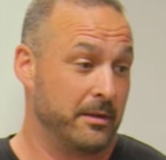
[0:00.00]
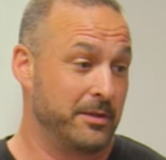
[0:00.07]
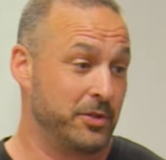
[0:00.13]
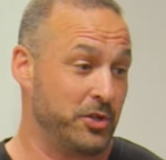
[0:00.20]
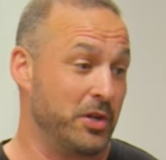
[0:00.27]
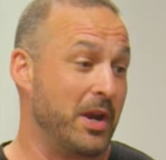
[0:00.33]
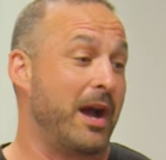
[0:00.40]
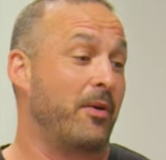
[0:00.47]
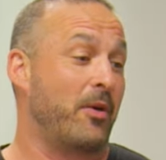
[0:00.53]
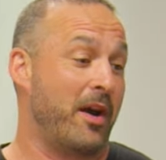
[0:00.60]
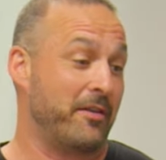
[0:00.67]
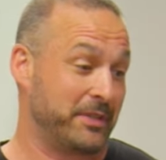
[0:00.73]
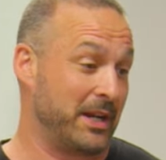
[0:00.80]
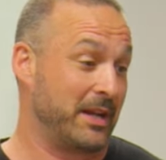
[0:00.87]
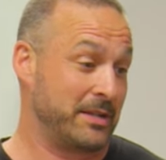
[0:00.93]
Yeah. You know how
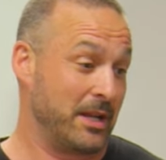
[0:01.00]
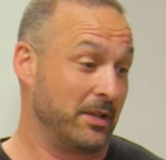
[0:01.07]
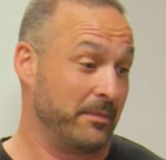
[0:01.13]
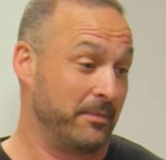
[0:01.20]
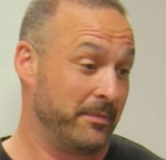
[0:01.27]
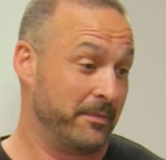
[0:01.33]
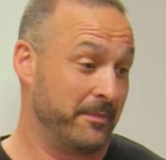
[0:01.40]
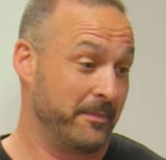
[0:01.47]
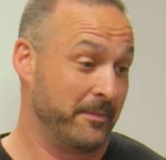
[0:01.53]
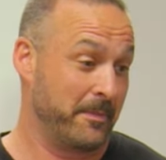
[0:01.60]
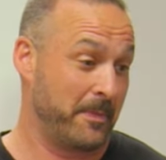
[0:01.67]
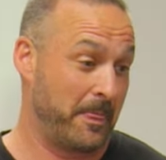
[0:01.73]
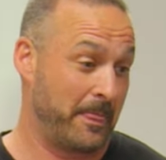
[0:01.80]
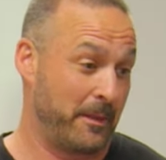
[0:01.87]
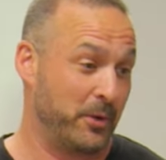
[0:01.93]
often I tell him?
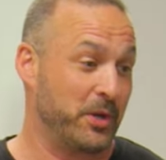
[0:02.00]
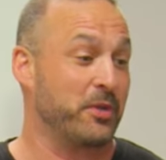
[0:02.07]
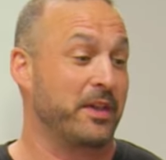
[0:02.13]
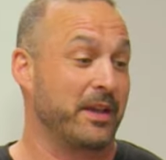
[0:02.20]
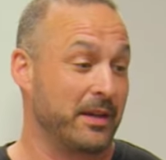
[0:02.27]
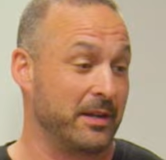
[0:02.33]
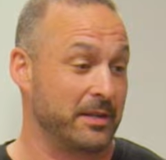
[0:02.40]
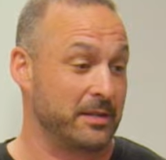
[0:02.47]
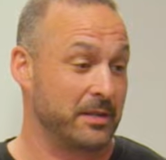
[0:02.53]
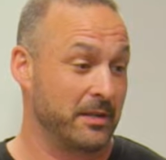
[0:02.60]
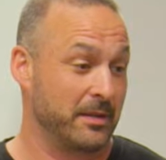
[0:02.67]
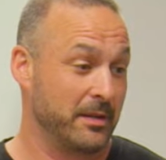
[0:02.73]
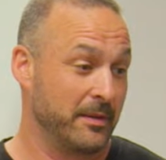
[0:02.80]
What do you think it is?